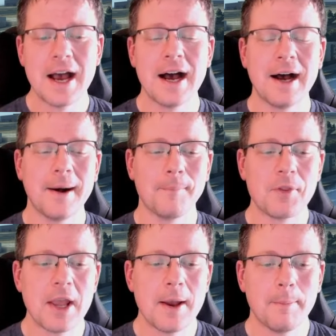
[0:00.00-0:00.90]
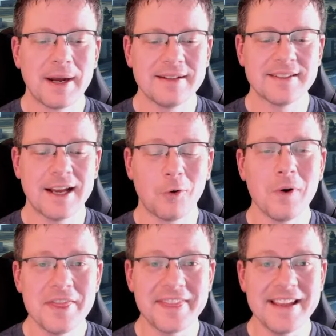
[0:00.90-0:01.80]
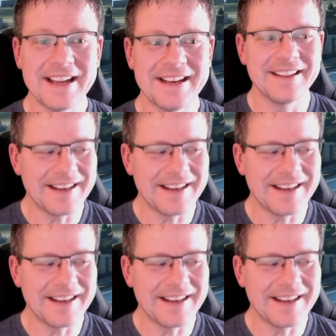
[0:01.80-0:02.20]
But one thing I